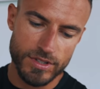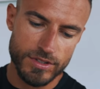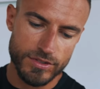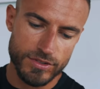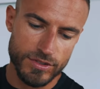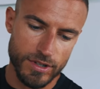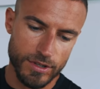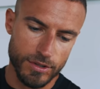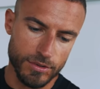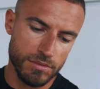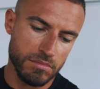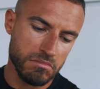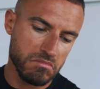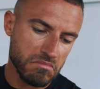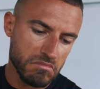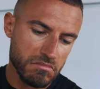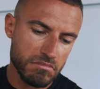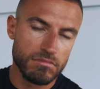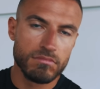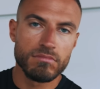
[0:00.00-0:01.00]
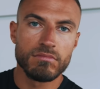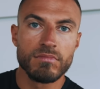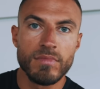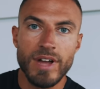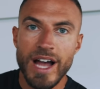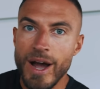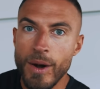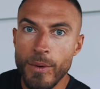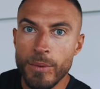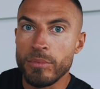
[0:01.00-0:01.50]
So
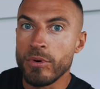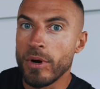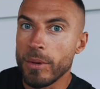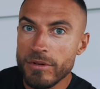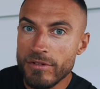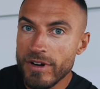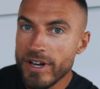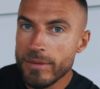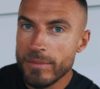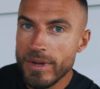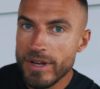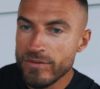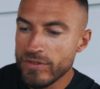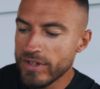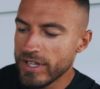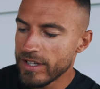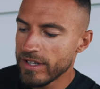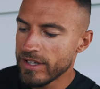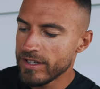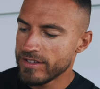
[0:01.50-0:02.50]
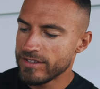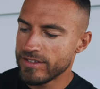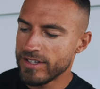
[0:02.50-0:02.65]
I would probably recommend vanilla.